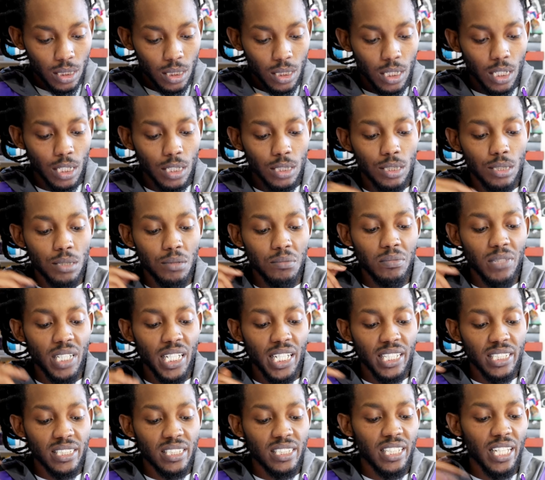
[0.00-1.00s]
Custom
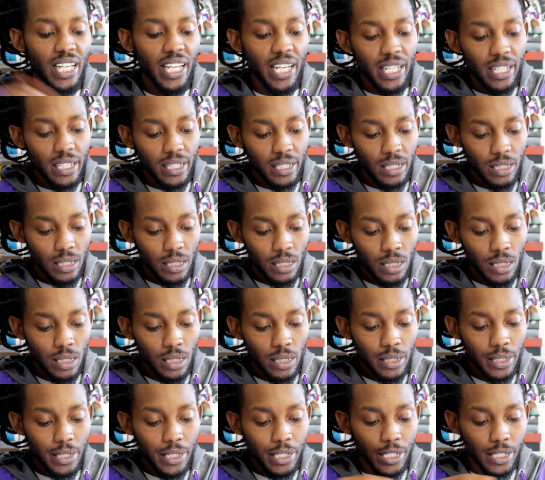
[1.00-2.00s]
neck tagging.
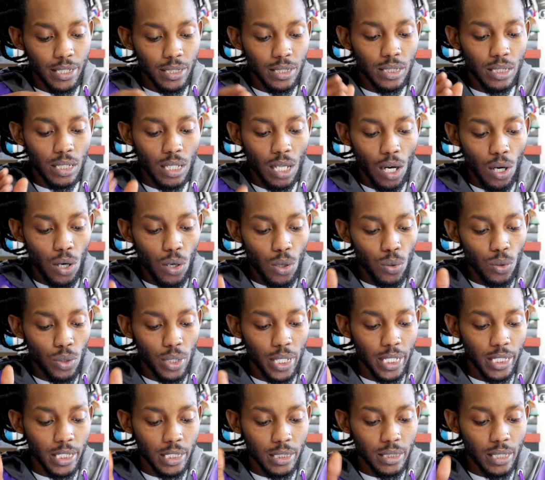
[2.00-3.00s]
It's
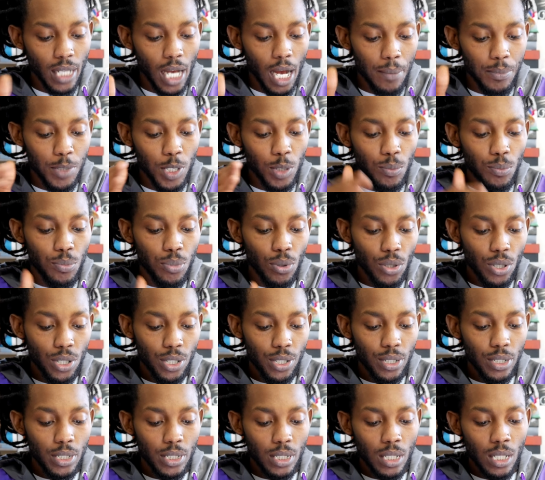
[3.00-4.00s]
cold at the top,
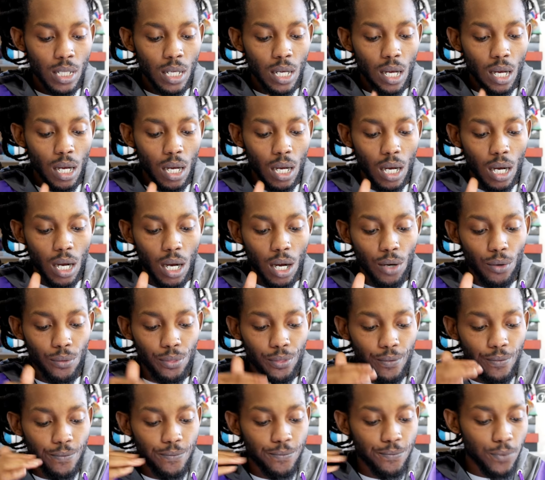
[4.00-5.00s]
embroidered
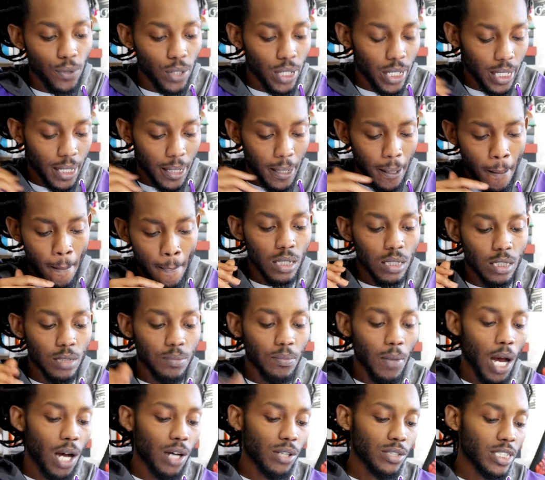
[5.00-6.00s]
on the front.
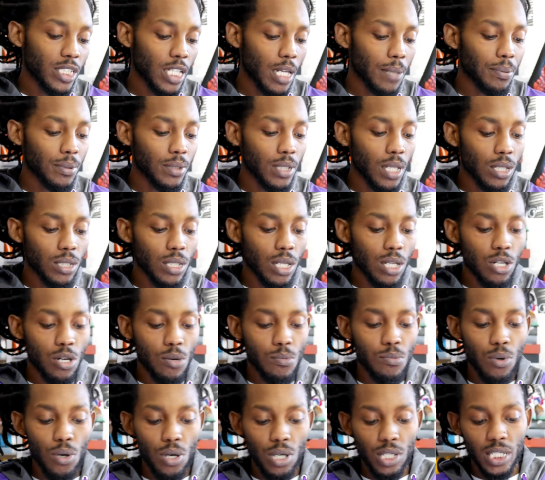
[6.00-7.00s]
Small sample logo
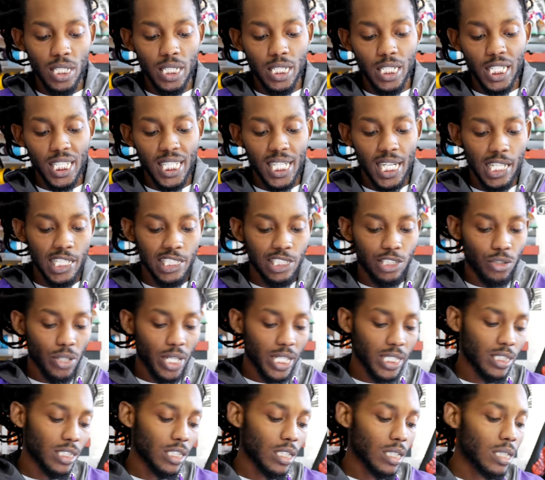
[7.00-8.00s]
embroidered in a
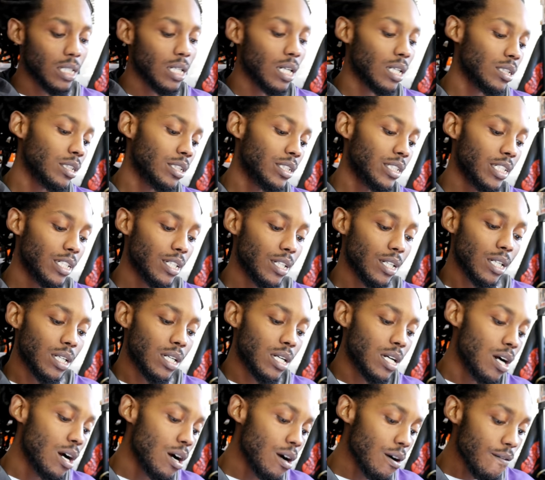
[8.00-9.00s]
contrasting color near the
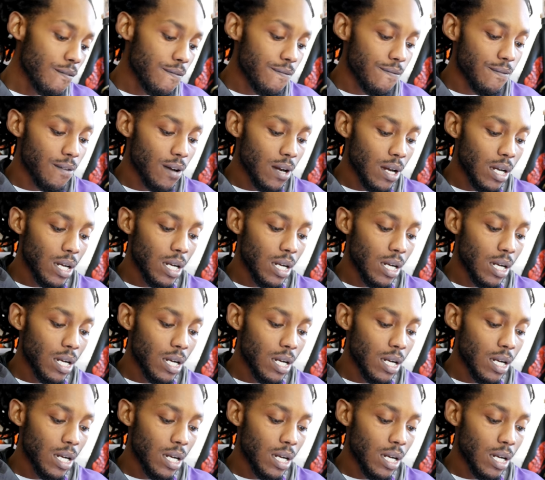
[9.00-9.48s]
cuff.